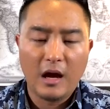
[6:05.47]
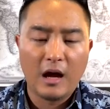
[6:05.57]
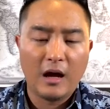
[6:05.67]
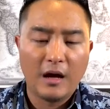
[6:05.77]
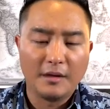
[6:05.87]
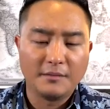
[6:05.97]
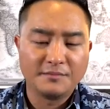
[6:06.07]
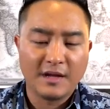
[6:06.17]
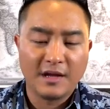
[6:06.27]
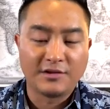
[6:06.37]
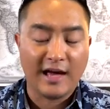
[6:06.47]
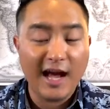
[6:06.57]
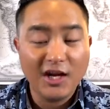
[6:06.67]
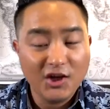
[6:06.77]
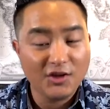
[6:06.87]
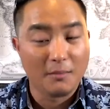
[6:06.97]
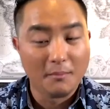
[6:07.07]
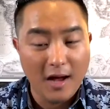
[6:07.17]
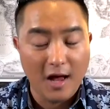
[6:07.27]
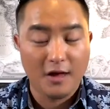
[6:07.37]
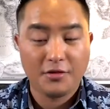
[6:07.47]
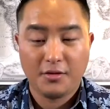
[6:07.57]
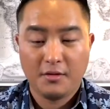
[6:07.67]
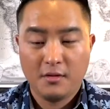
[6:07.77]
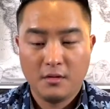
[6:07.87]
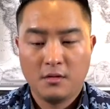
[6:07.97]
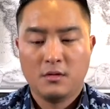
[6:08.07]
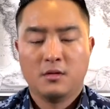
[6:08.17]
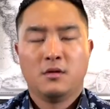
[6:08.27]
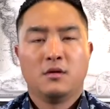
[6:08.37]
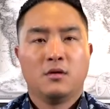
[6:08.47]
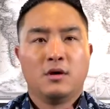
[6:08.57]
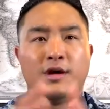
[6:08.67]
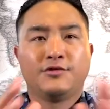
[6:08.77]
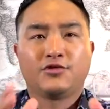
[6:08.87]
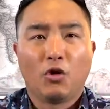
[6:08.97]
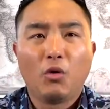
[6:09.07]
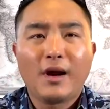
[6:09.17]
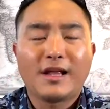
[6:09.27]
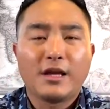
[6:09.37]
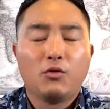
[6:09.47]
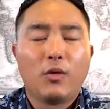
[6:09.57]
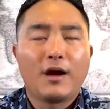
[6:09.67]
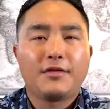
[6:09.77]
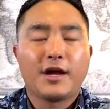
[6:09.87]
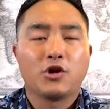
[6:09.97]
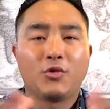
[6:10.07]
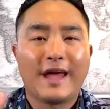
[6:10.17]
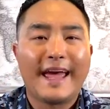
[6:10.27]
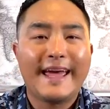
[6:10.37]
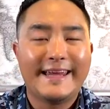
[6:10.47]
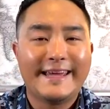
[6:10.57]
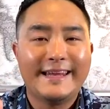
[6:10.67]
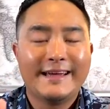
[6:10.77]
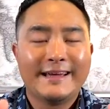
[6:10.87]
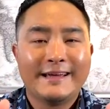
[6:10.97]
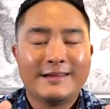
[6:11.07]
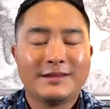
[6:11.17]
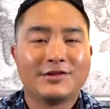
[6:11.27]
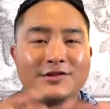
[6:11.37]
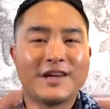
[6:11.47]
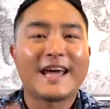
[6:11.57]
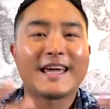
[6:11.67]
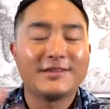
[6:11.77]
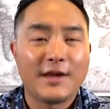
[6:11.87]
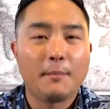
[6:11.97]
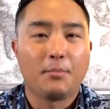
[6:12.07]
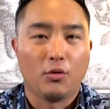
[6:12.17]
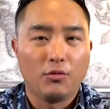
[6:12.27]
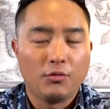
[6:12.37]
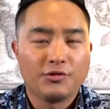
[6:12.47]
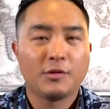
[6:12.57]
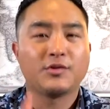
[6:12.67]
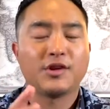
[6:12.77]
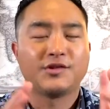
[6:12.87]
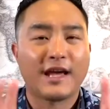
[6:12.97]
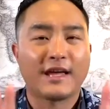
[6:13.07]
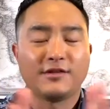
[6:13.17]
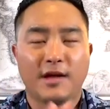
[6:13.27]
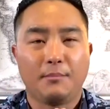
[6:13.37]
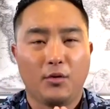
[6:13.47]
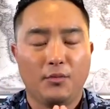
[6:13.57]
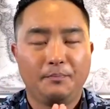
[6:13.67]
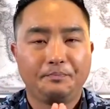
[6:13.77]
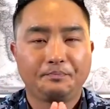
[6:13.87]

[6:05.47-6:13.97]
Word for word: uh, is actually the month historically where they created the second temple. Some say second temple.